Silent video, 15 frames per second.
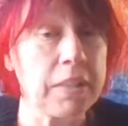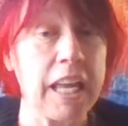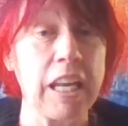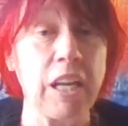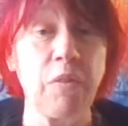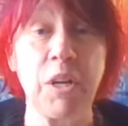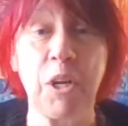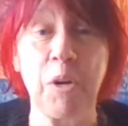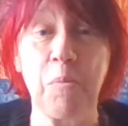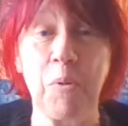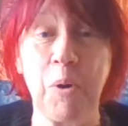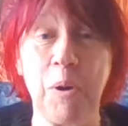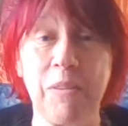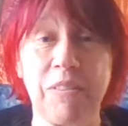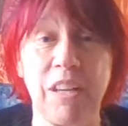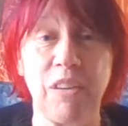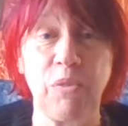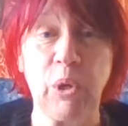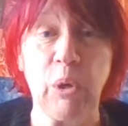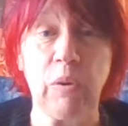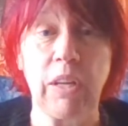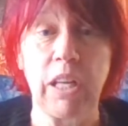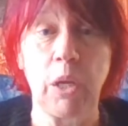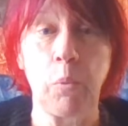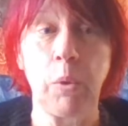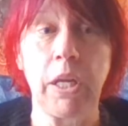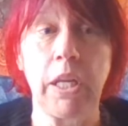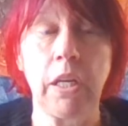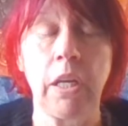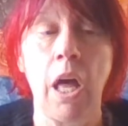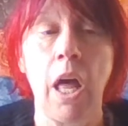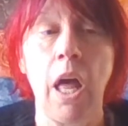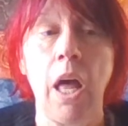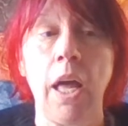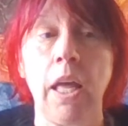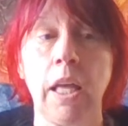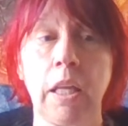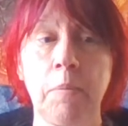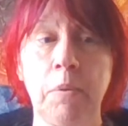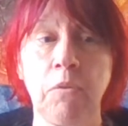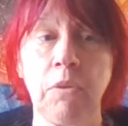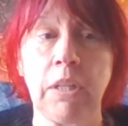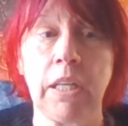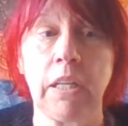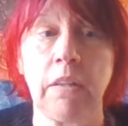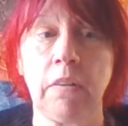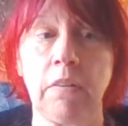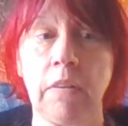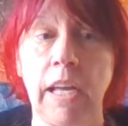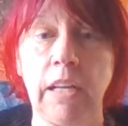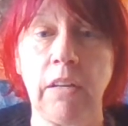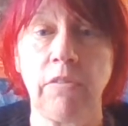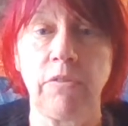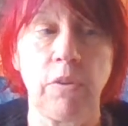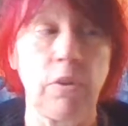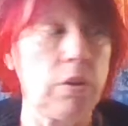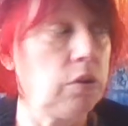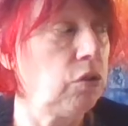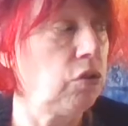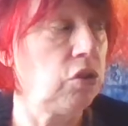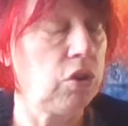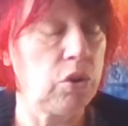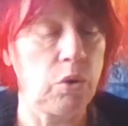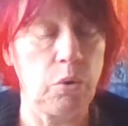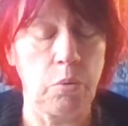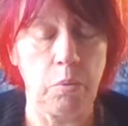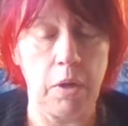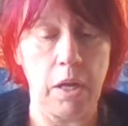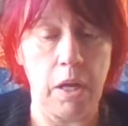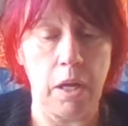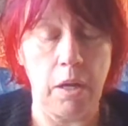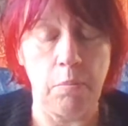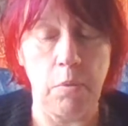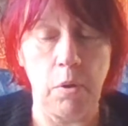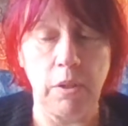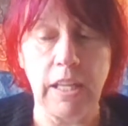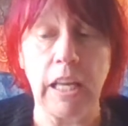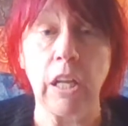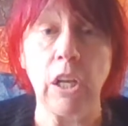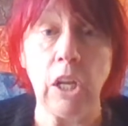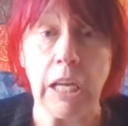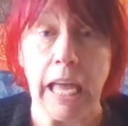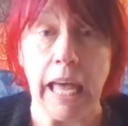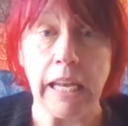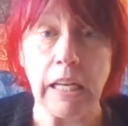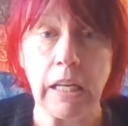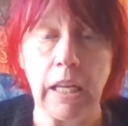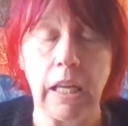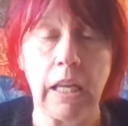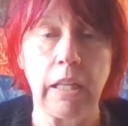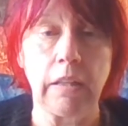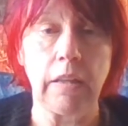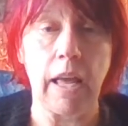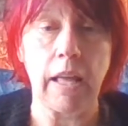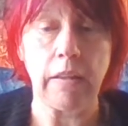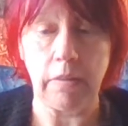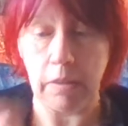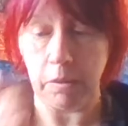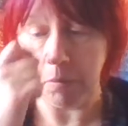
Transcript: getting ready to brew outside if you're hearing any wind. It can be really insightful to take a look at it and see